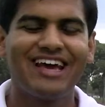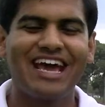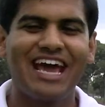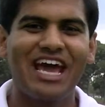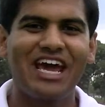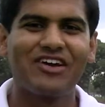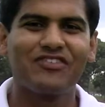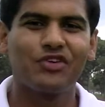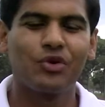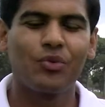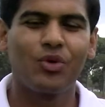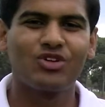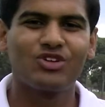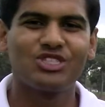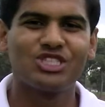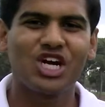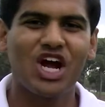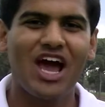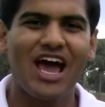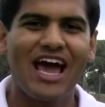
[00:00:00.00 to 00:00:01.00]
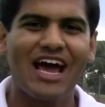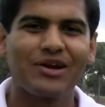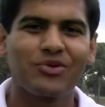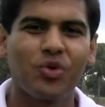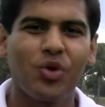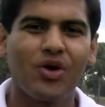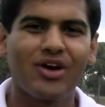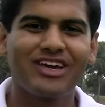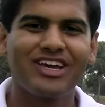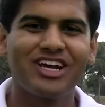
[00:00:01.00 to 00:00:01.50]
Hey everyone, Rajat
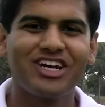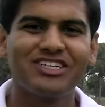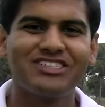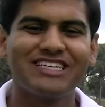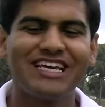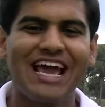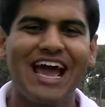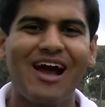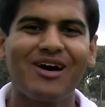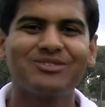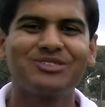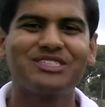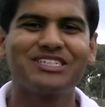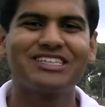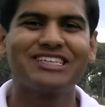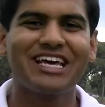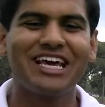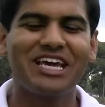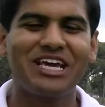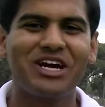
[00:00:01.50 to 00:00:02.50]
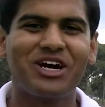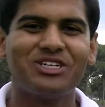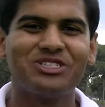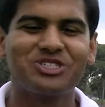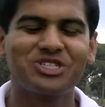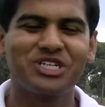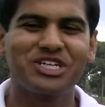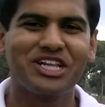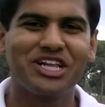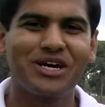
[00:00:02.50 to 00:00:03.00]
Agarwal here at the Houston Lake
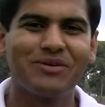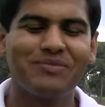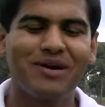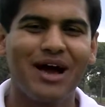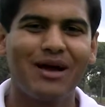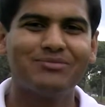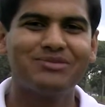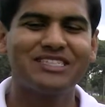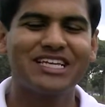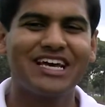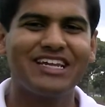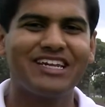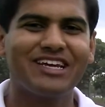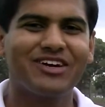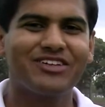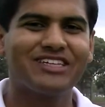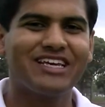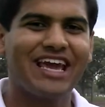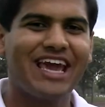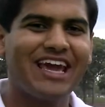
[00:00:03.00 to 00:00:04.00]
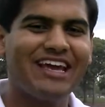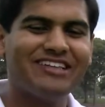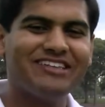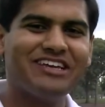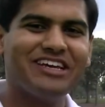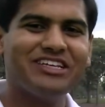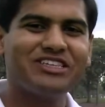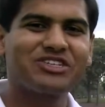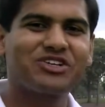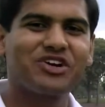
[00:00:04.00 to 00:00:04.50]
Country Club. I'm standing on the
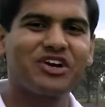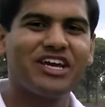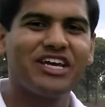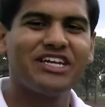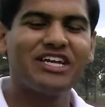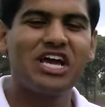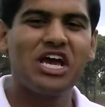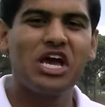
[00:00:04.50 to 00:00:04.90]
18th green